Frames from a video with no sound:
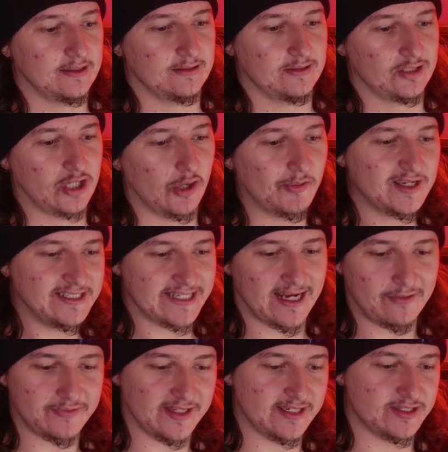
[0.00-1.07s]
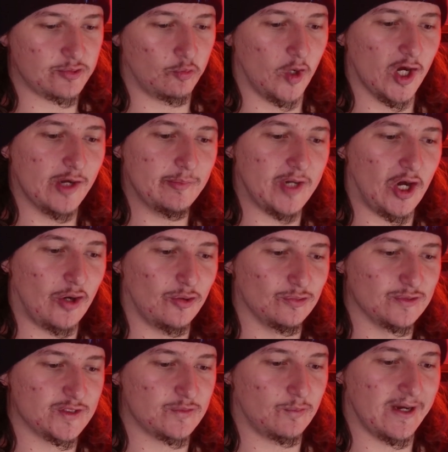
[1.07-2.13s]
going down these
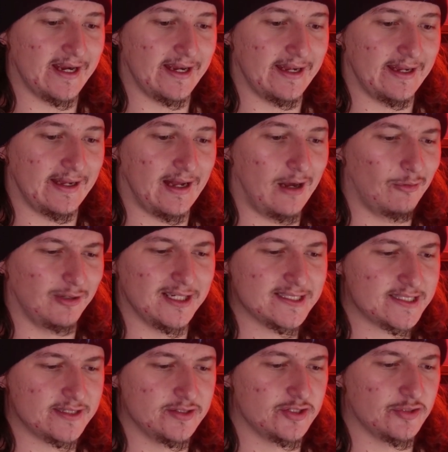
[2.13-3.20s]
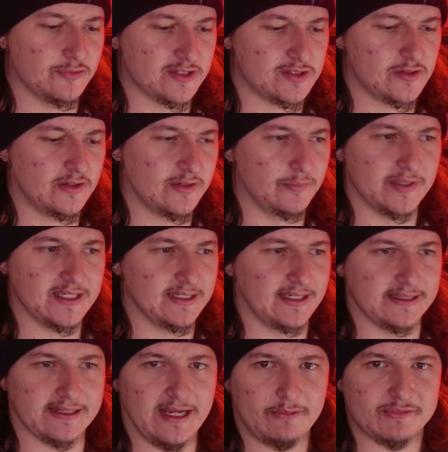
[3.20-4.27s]
wormholes where I'll listen to a song and be
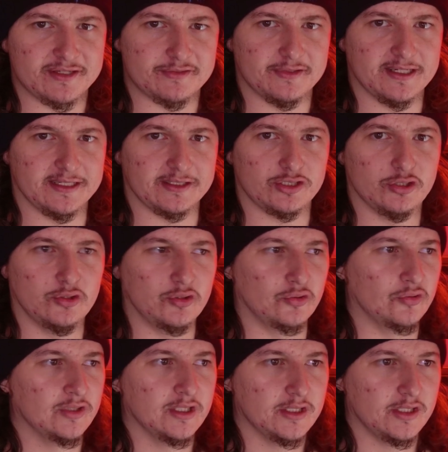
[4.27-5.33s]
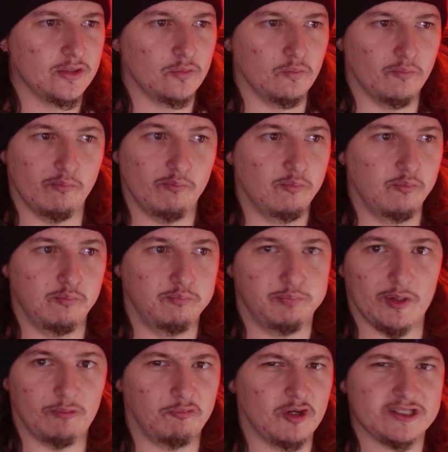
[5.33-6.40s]
like, that was really cool,
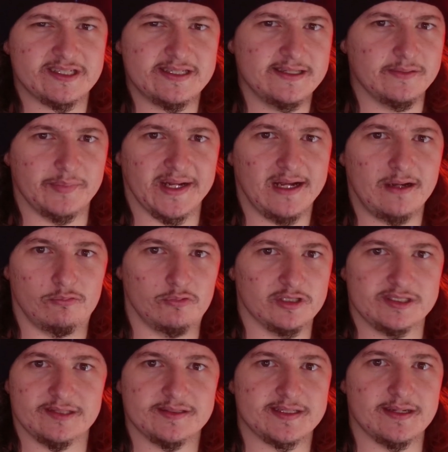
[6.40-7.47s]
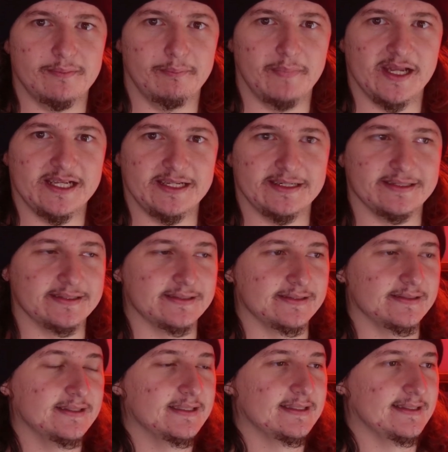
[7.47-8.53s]
but what's it about? What does it mean?
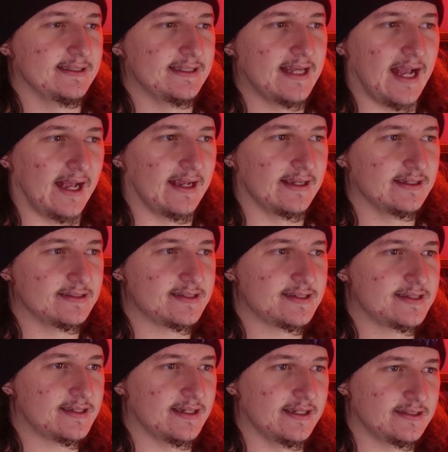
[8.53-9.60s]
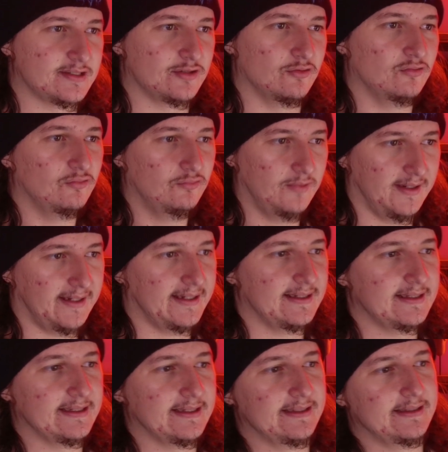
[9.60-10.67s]
And yeah, it's
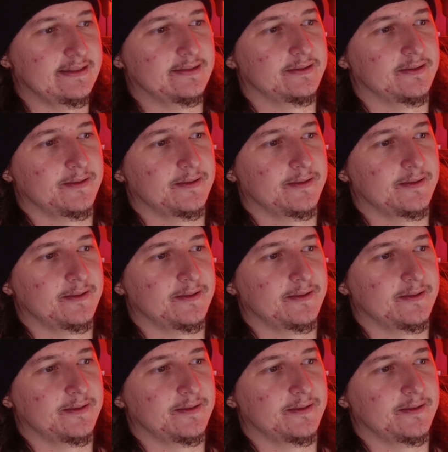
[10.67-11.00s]
really,